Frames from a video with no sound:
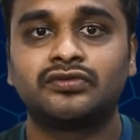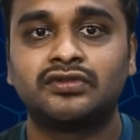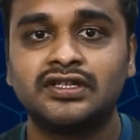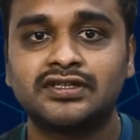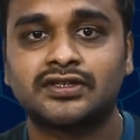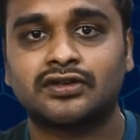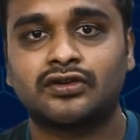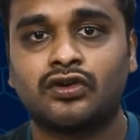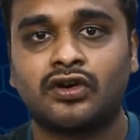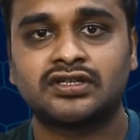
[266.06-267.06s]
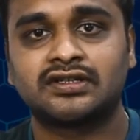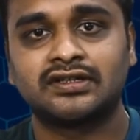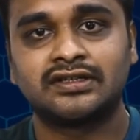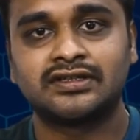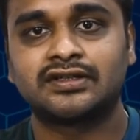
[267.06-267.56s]
This caused
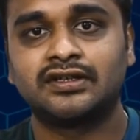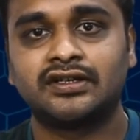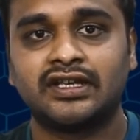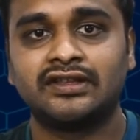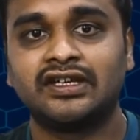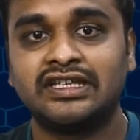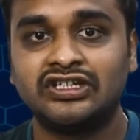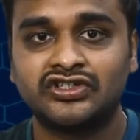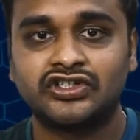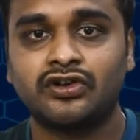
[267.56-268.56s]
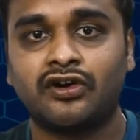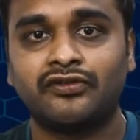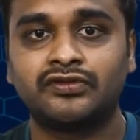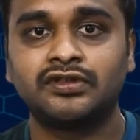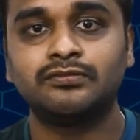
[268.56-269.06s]
a result in the inertia
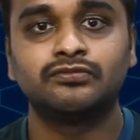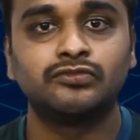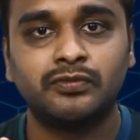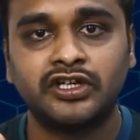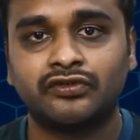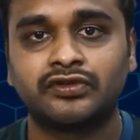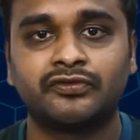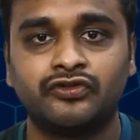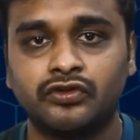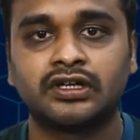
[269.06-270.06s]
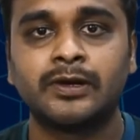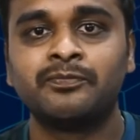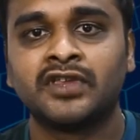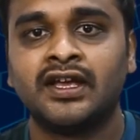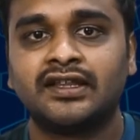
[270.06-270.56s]
of the movement of the fork.
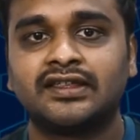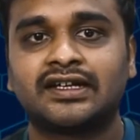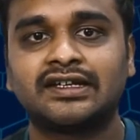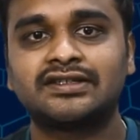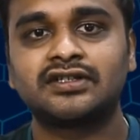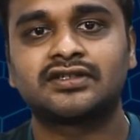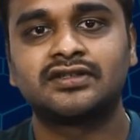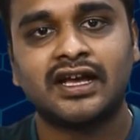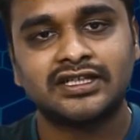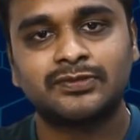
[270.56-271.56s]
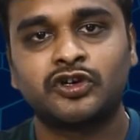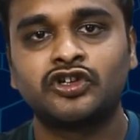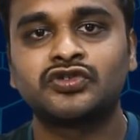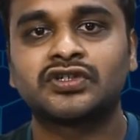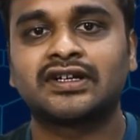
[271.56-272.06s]
The crystals thus
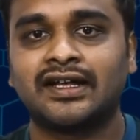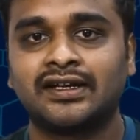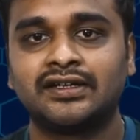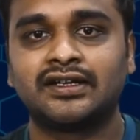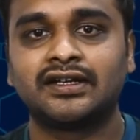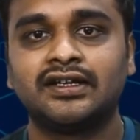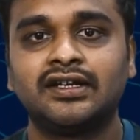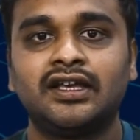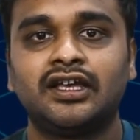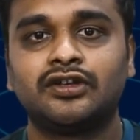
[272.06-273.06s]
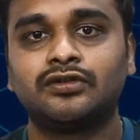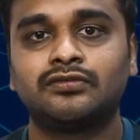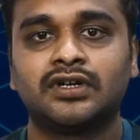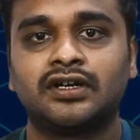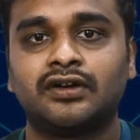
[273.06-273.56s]
produce a current.
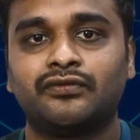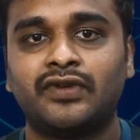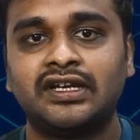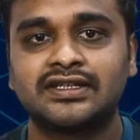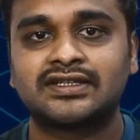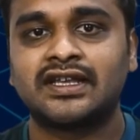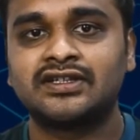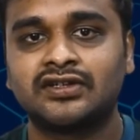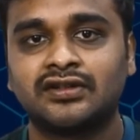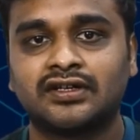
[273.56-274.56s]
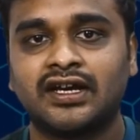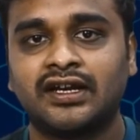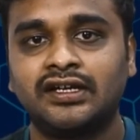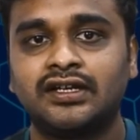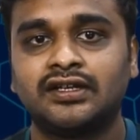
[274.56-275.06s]
When it is sensing the
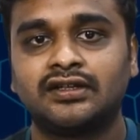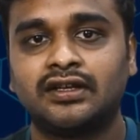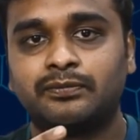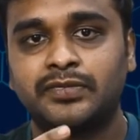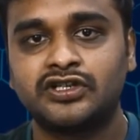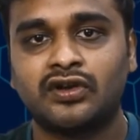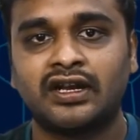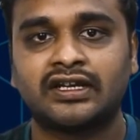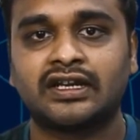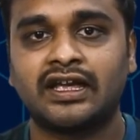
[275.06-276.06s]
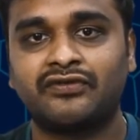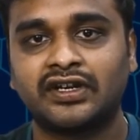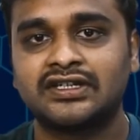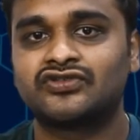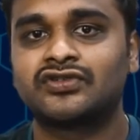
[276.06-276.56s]
current, the piezoelectric
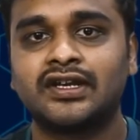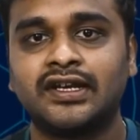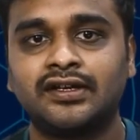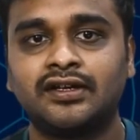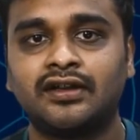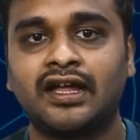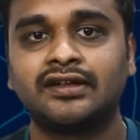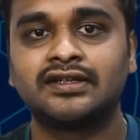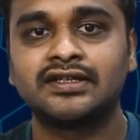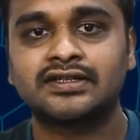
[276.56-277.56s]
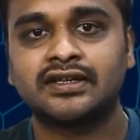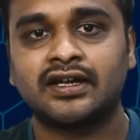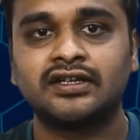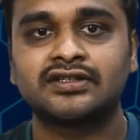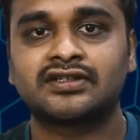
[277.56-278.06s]
effect is generated, and this
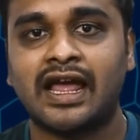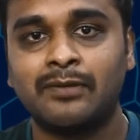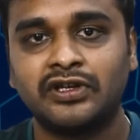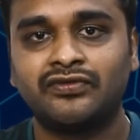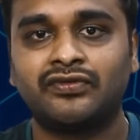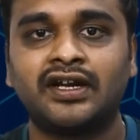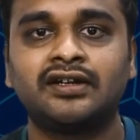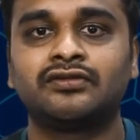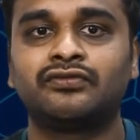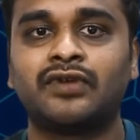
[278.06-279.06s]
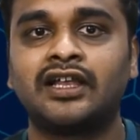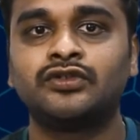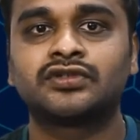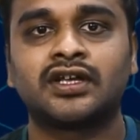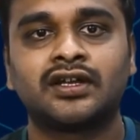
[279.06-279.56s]
current is amplified. The
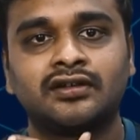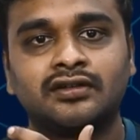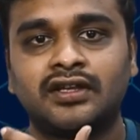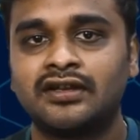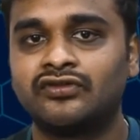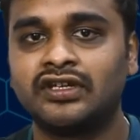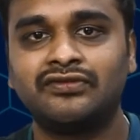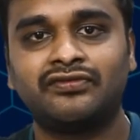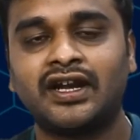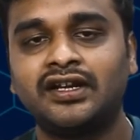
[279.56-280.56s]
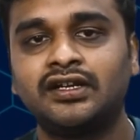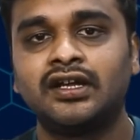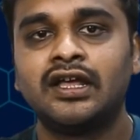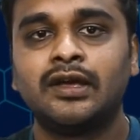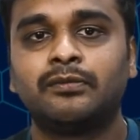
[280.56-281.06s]
values are then refined
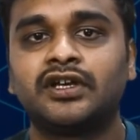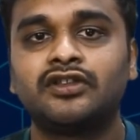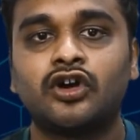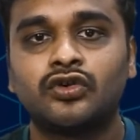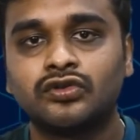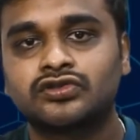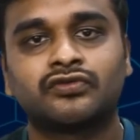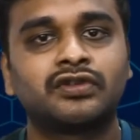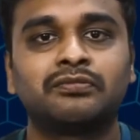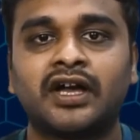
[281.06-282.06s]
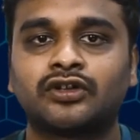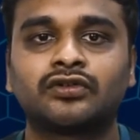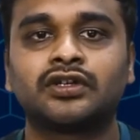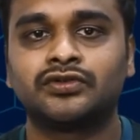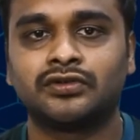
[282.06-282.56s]
by the host of the
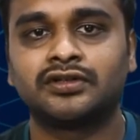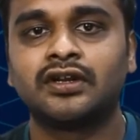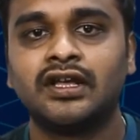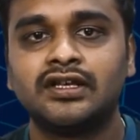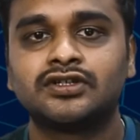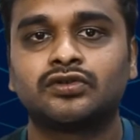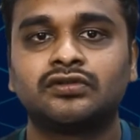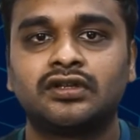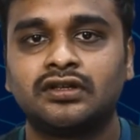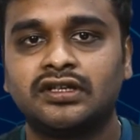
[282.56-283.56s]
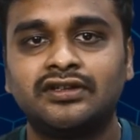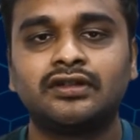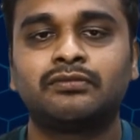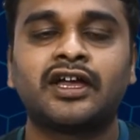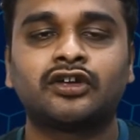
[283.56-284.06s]
microcontroller. So here
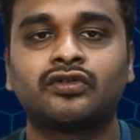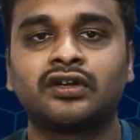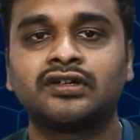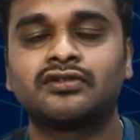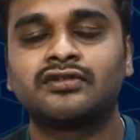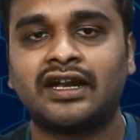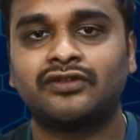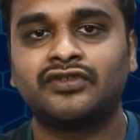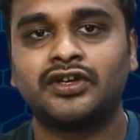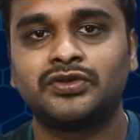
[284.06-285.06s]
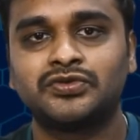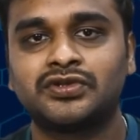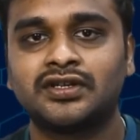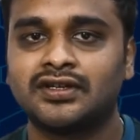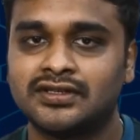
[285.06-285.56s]
the microcontroller that we are
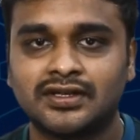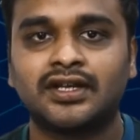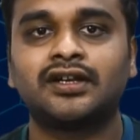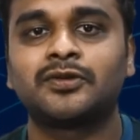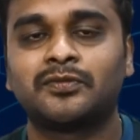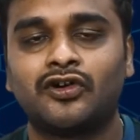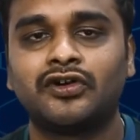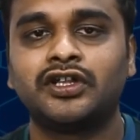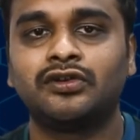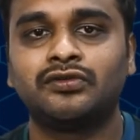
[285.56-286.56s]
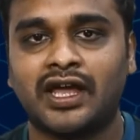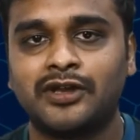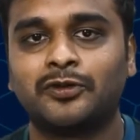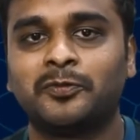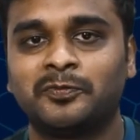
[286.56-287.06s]
using is our Arduino
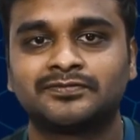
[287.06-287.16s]
Nano.